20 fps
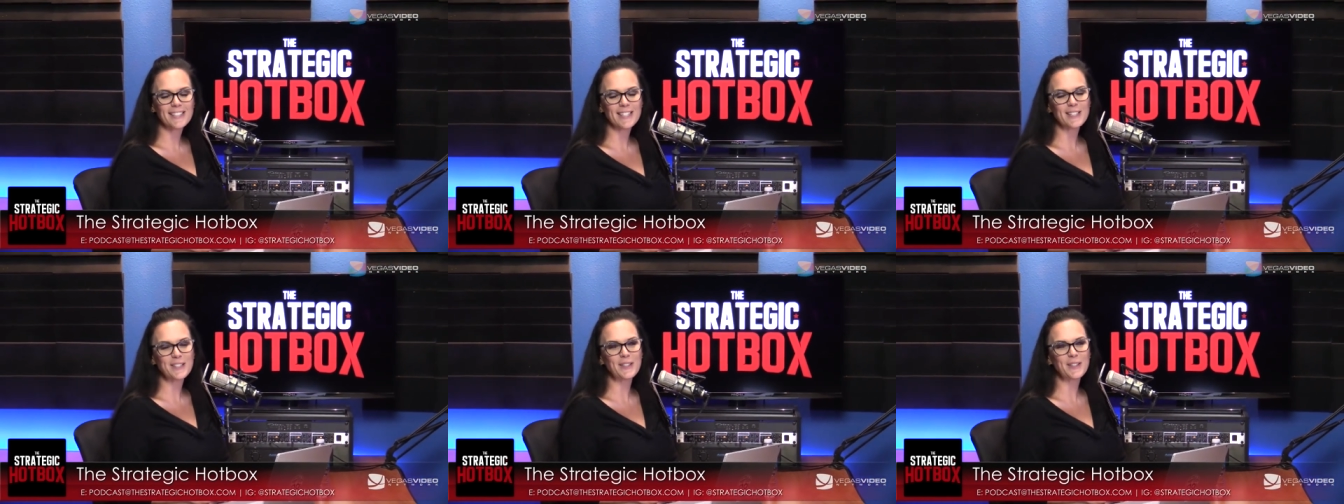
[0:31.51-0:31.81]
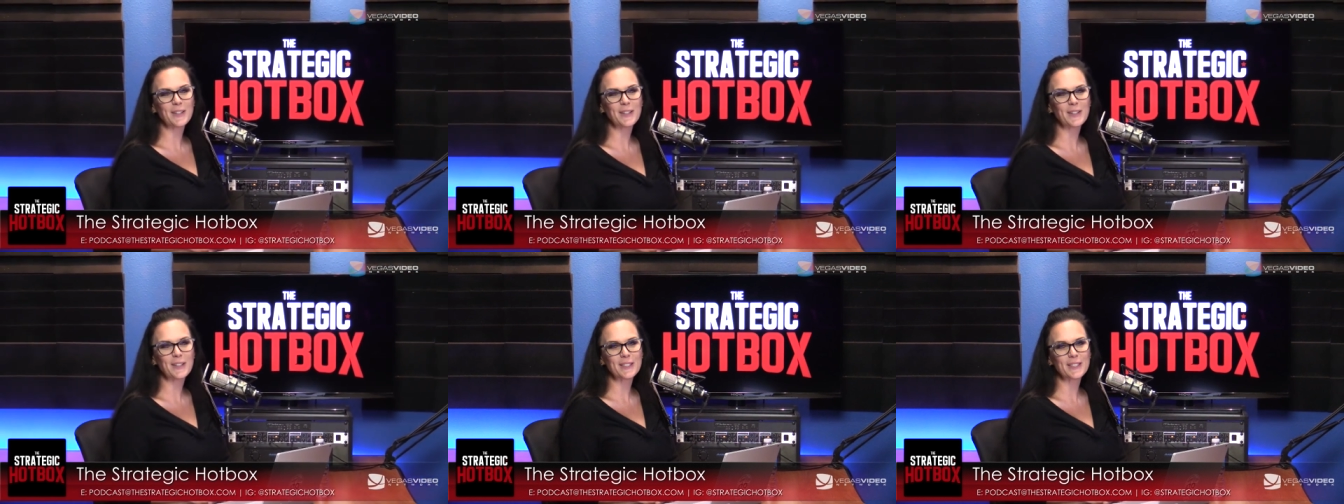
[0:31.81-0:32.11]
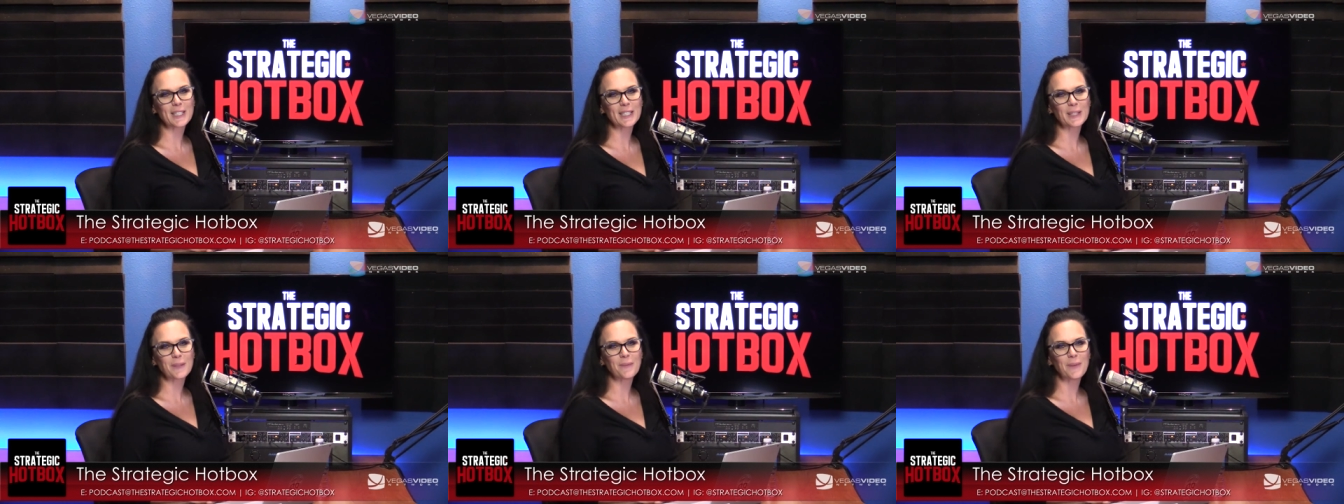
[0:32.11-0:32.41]
It's your girl,
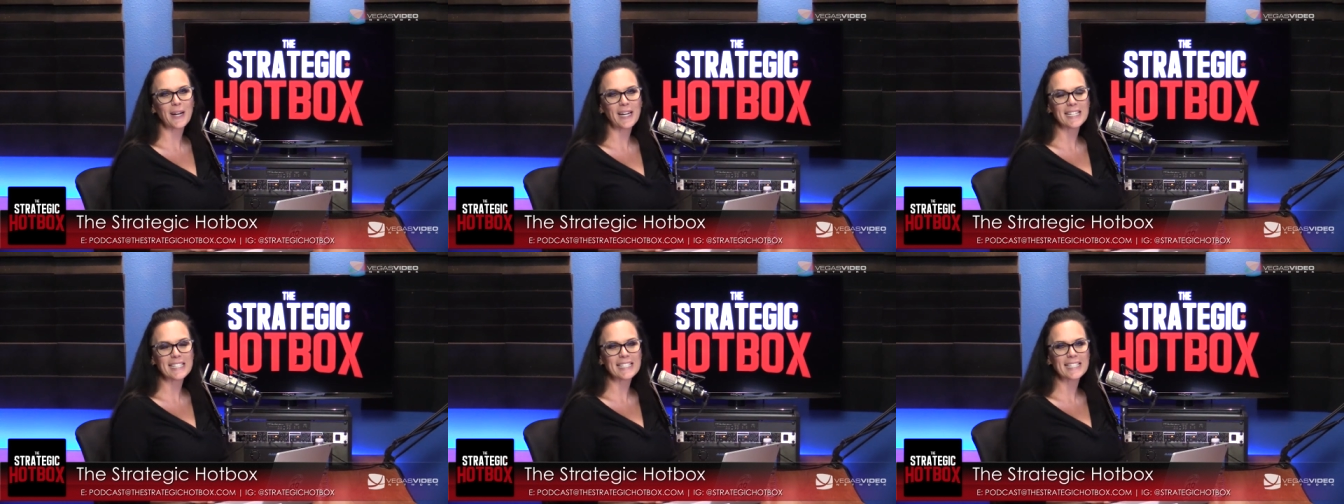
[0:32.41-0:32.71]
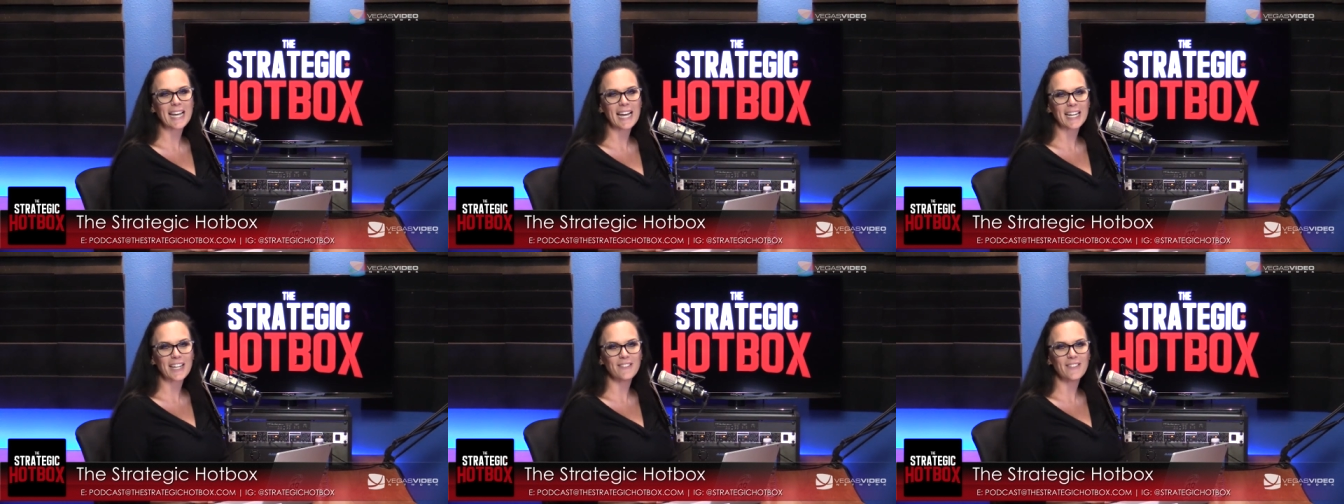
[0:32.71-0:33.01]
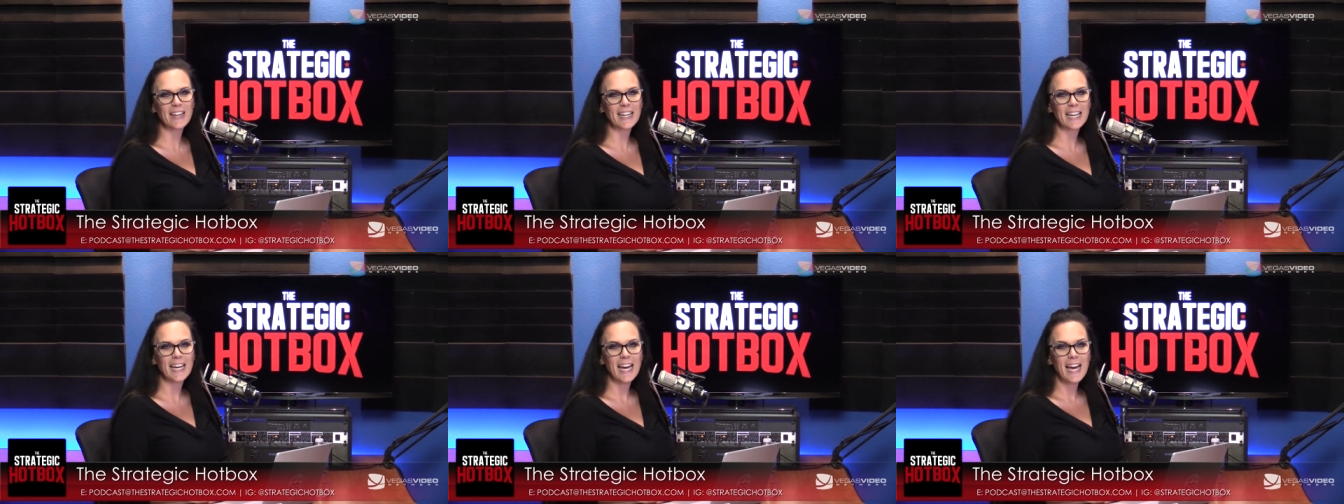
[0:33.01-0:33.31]
Dr. Brandi
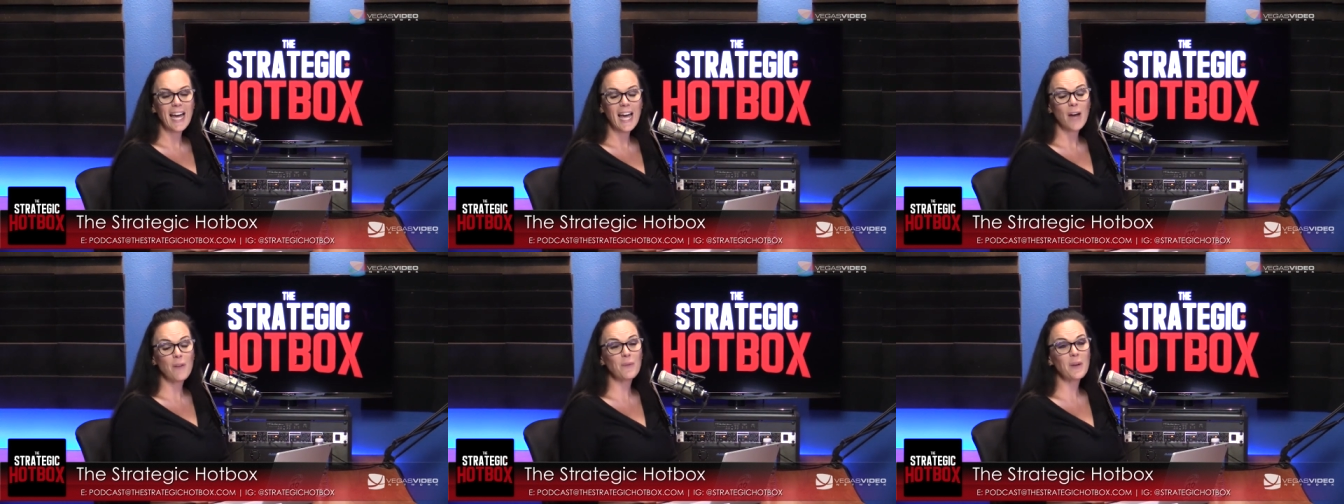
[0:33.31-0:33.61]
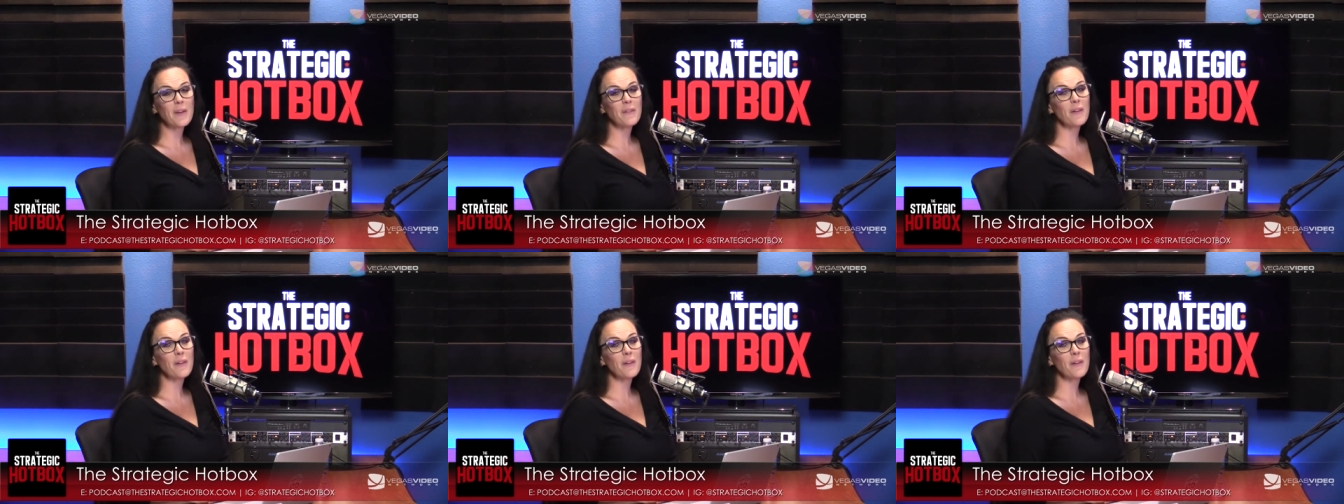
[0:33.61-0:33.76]
Stankovic, and we